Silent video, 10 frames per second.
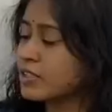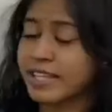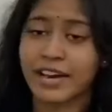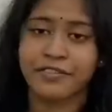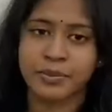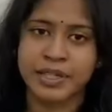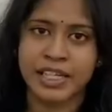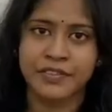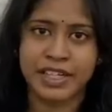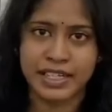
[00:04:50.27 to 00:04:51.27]
that
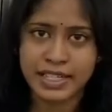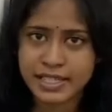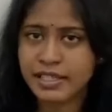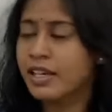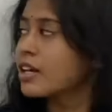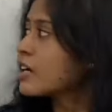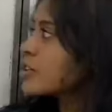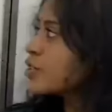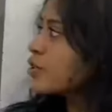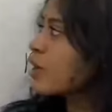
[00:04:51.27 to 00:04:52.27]
familiar with us.
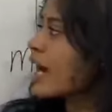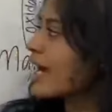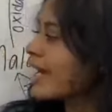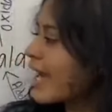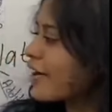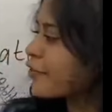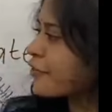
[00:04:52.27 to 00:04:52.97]
So I have